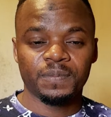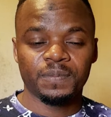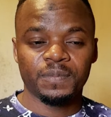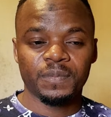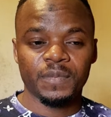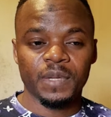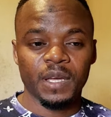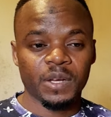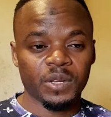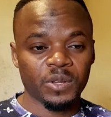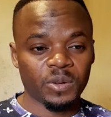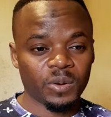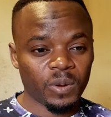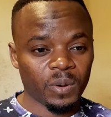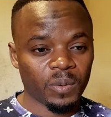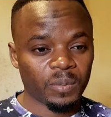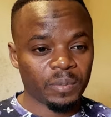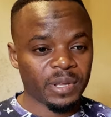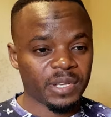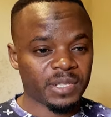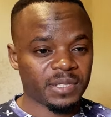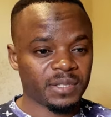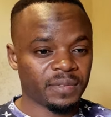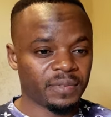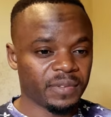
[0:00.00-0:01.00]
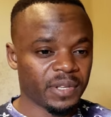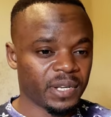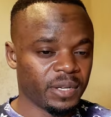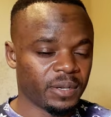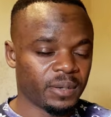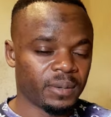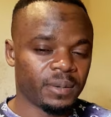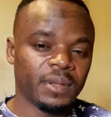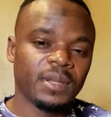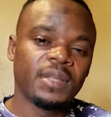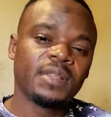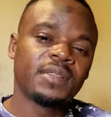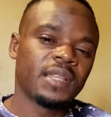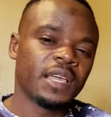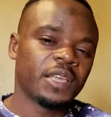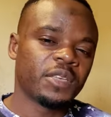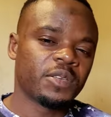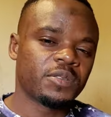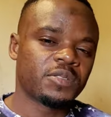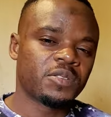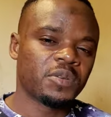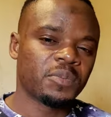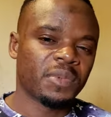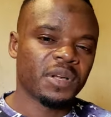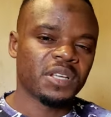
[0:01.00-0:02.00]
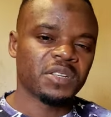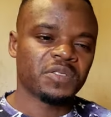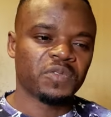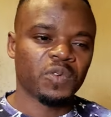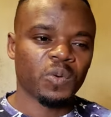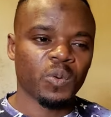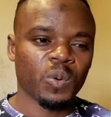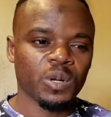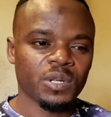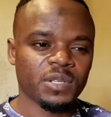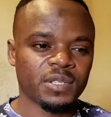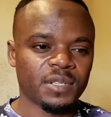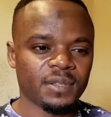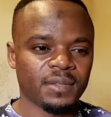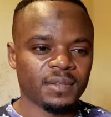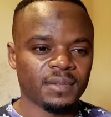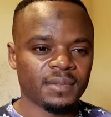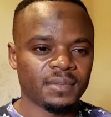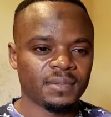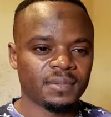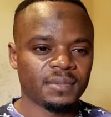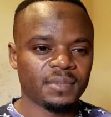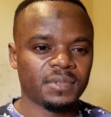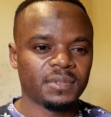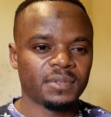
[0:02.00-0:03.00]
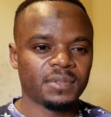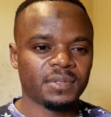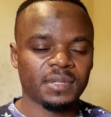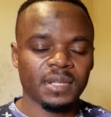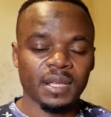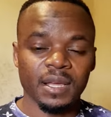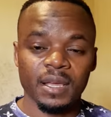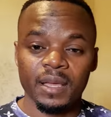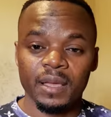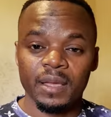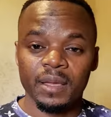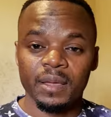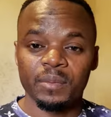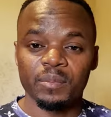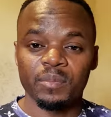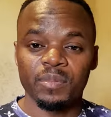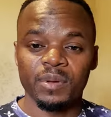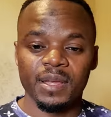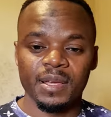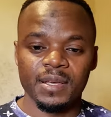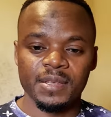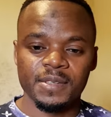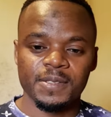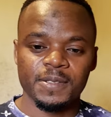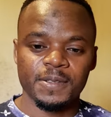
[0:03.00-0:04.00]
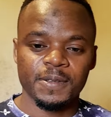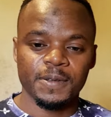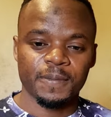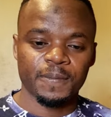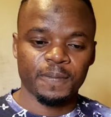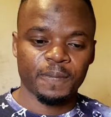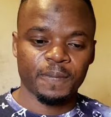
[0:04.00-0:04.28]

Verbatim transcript: and you don't miss the video. Thank you so much for watching. Stay blessed.